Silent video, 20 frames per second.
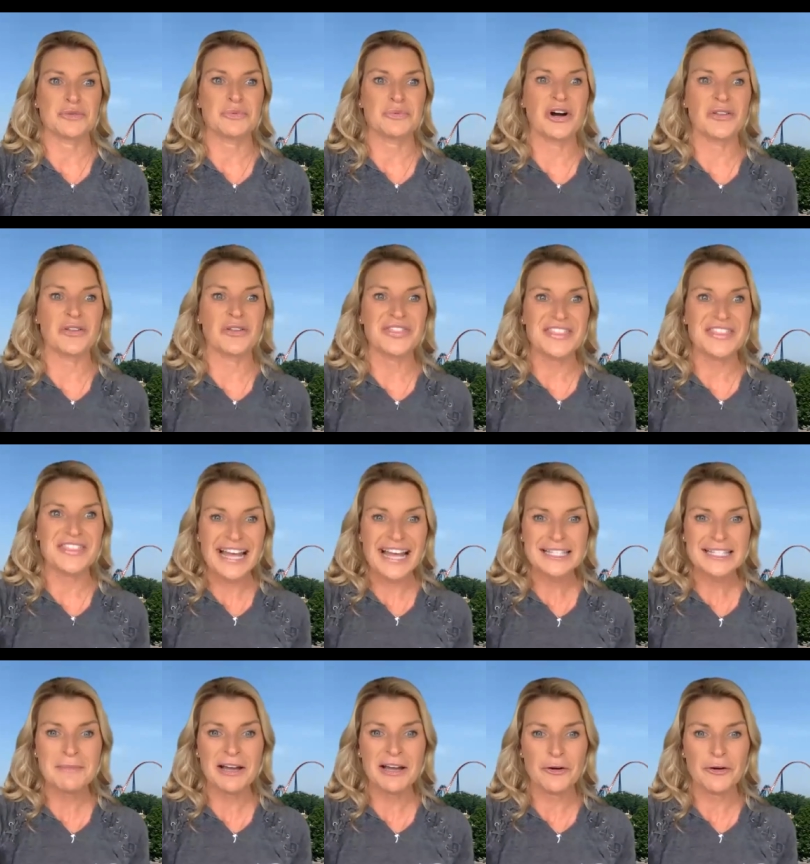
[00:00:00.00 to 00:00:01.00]
Well,
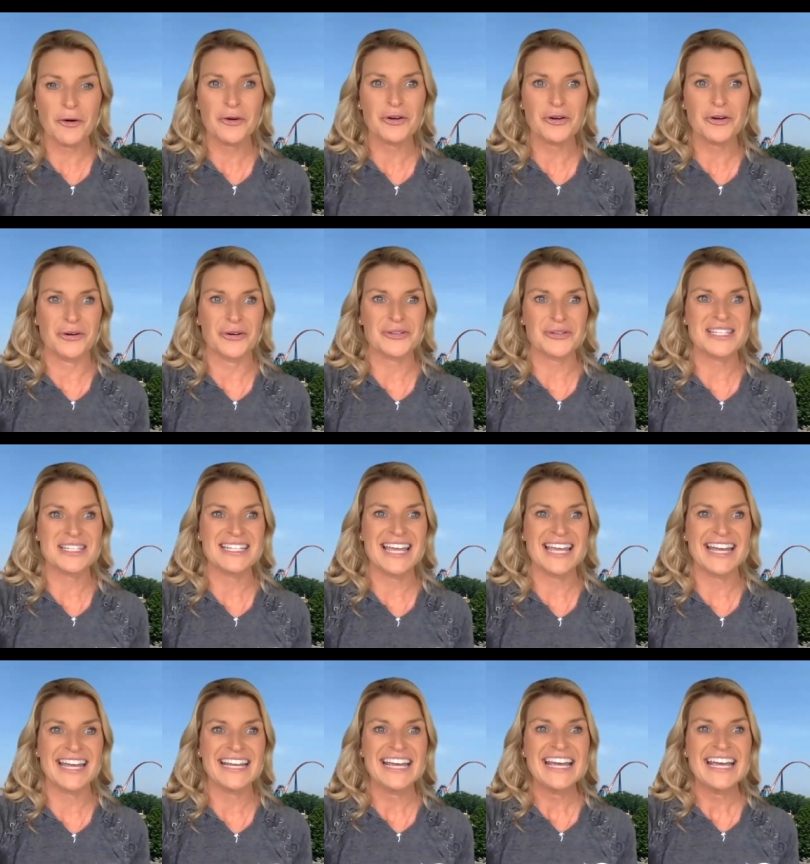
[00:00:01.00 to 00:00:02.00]
that's my whole goal
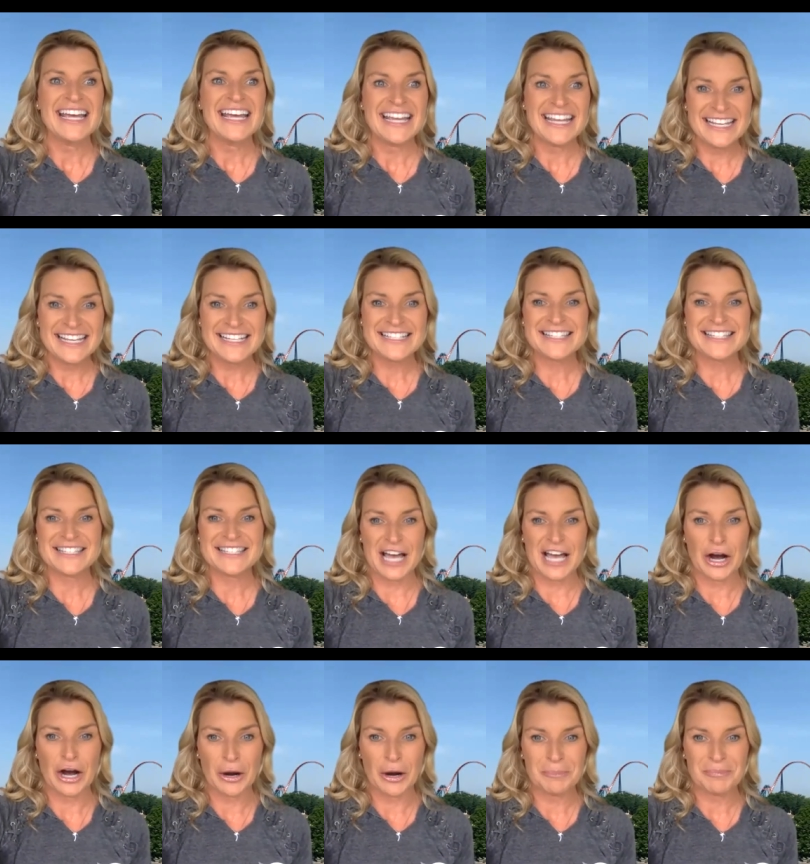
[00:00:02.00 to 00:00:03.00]
today is to
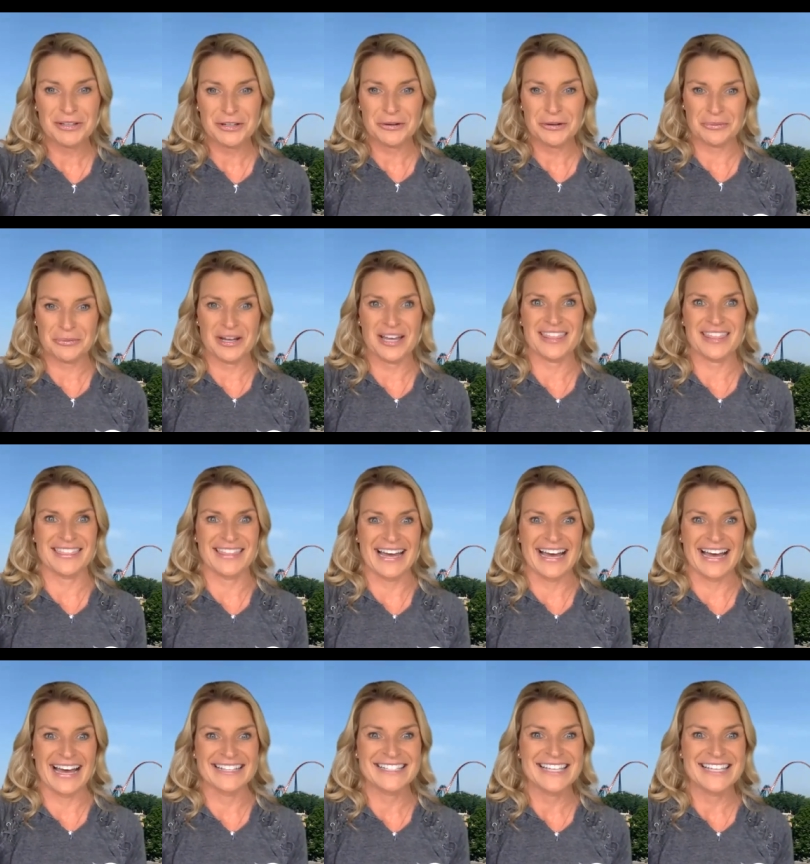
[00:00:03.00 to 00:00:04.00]
help you with
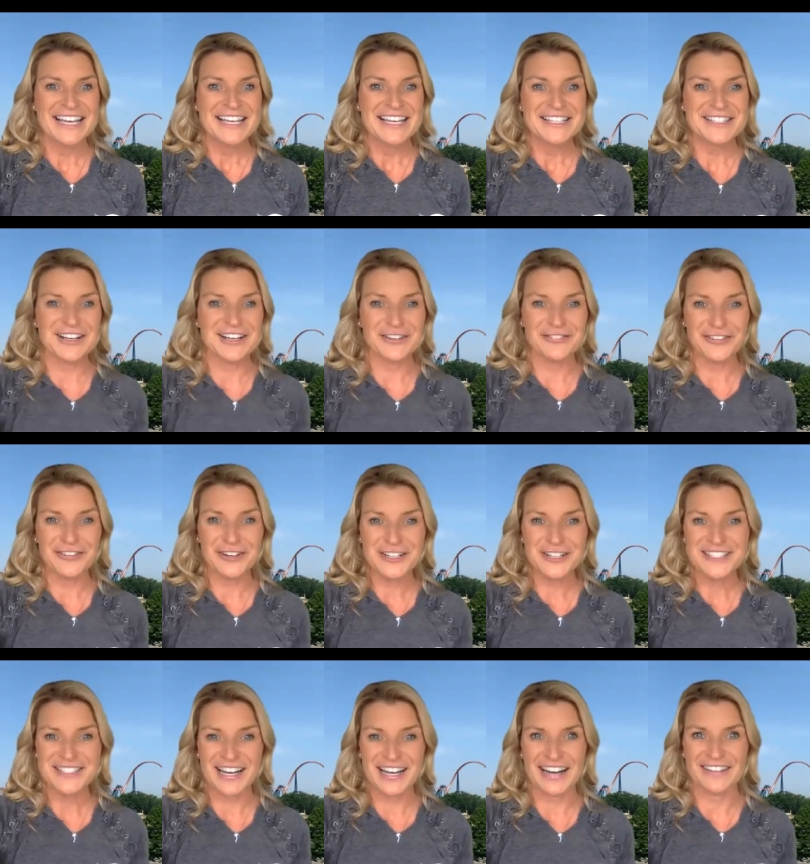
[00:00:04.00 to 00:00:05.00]
that. So,
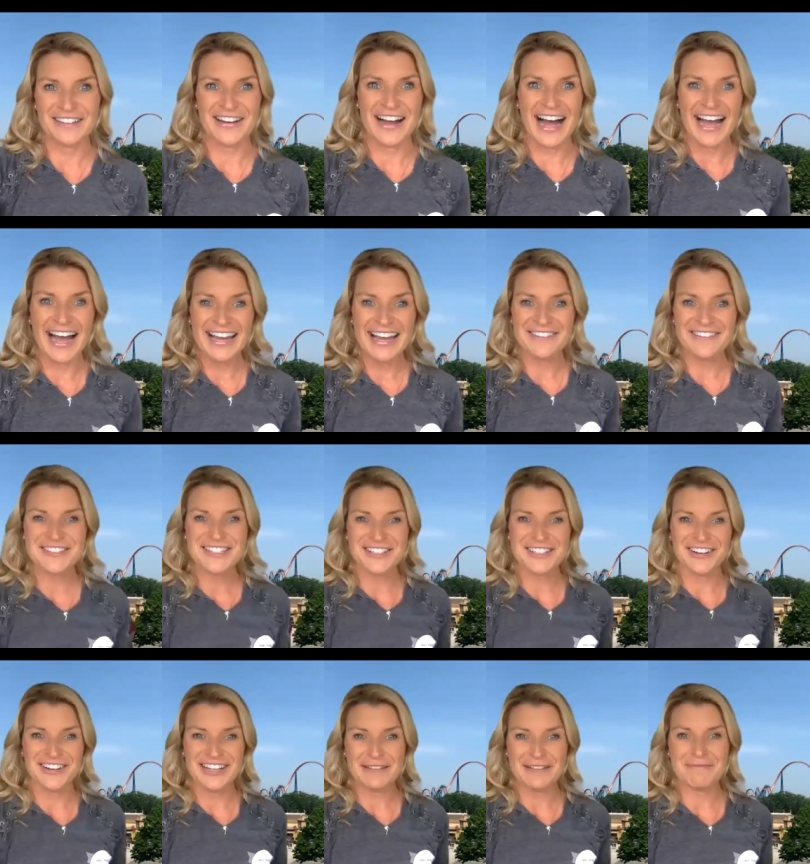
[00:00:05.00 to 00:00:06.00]
first off, I am
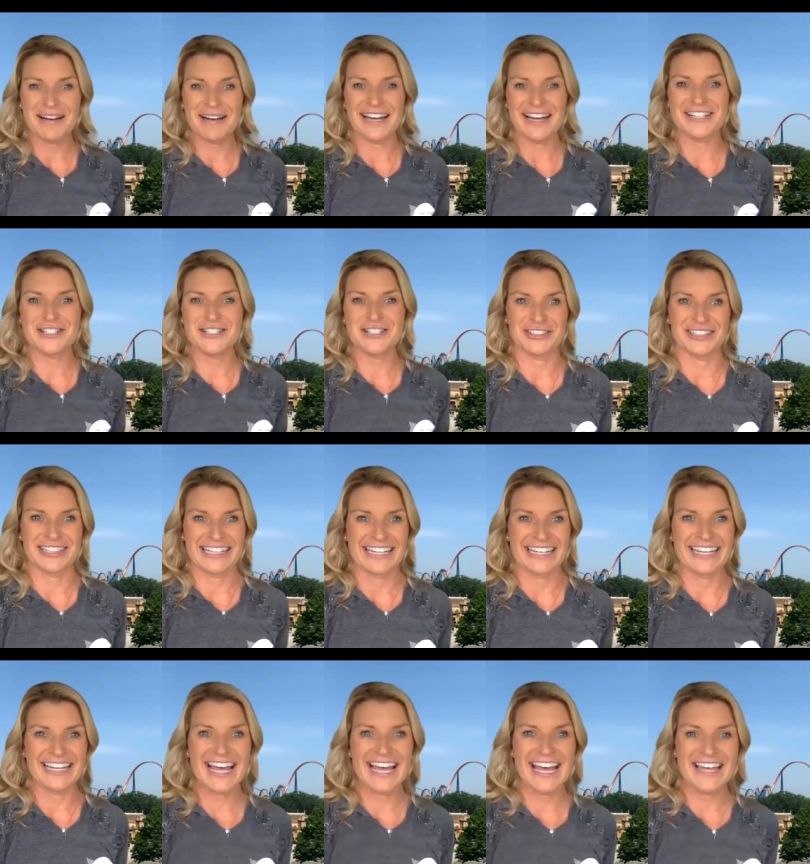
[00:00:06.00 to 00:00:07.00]
starting my
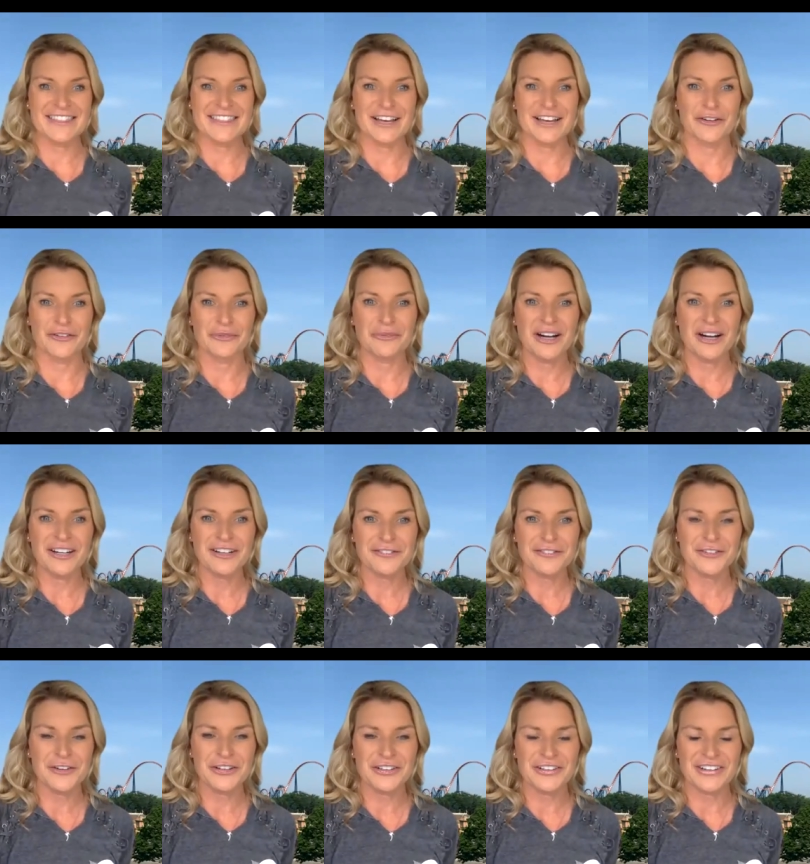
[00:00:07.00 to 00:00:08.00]
journey in the
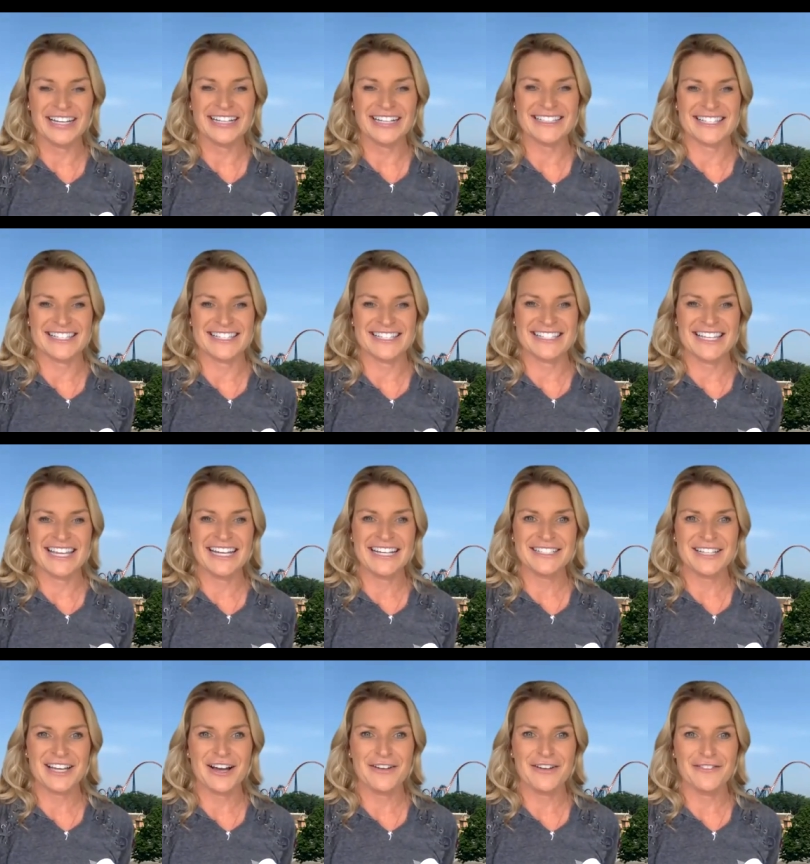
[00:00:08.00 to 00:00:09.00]
wonderful, great state
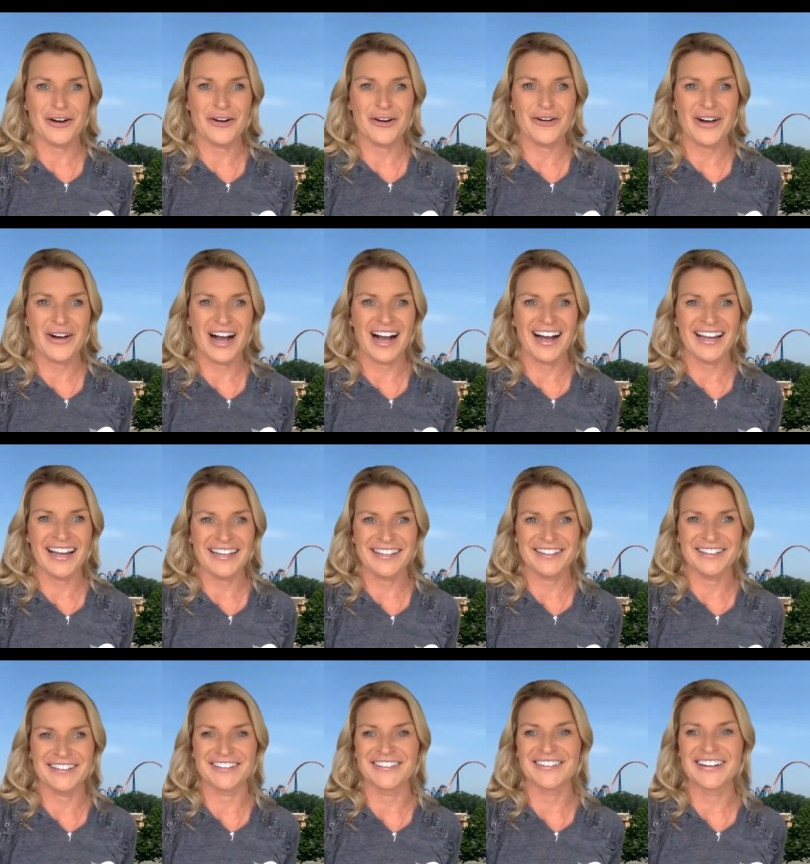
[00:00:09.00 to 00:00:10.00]
of
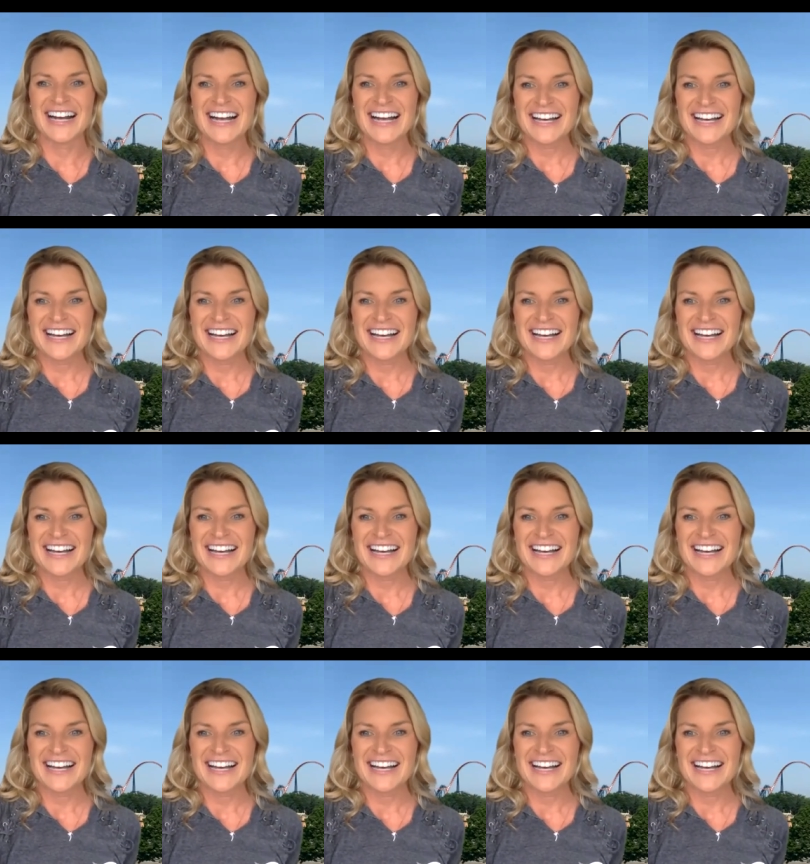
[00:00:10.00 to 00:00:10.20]
Ohio.